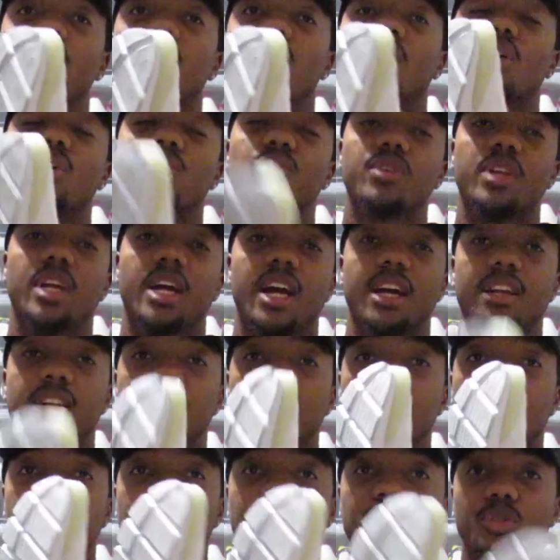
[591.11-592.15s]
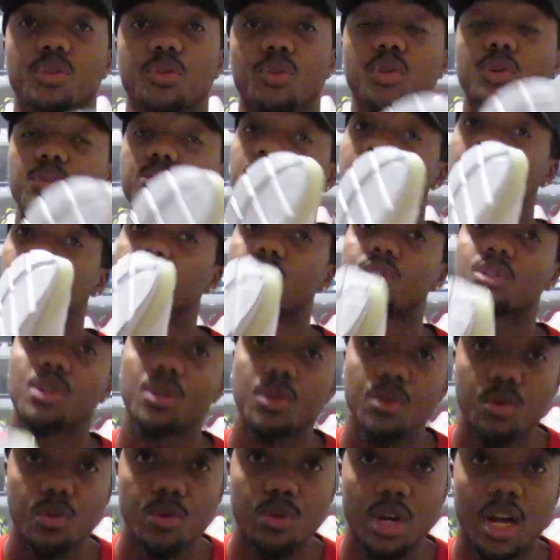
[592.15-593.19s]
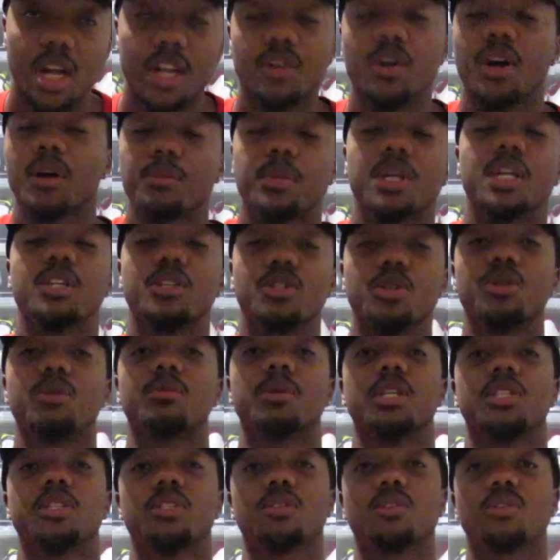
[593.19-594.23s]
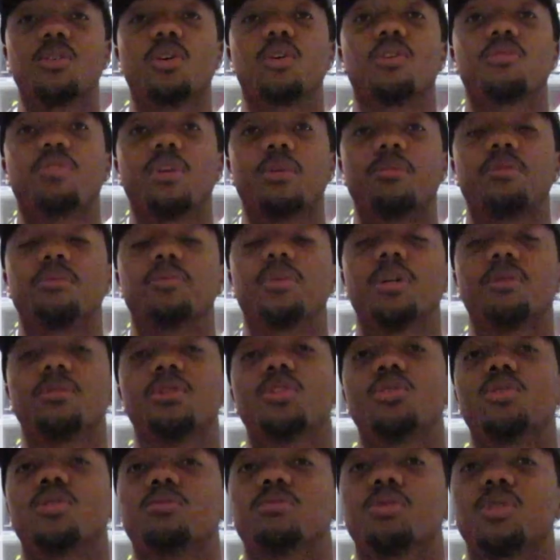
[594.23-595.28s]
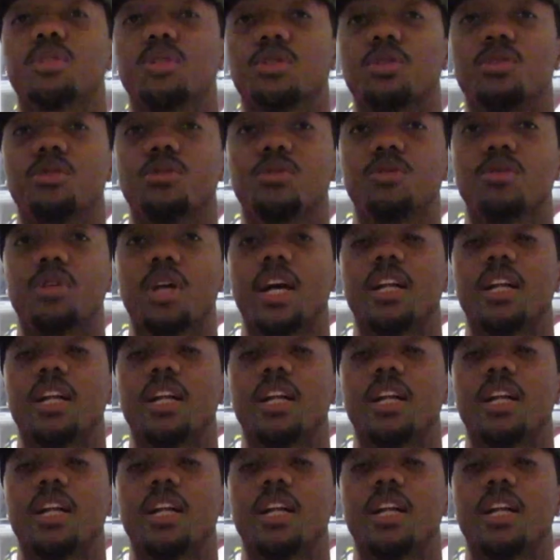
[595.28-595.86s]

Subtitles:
Hopefully I had the time to do them soon. I know I'm gonna do them. I just don't know if I'm gonna be able to do them soon.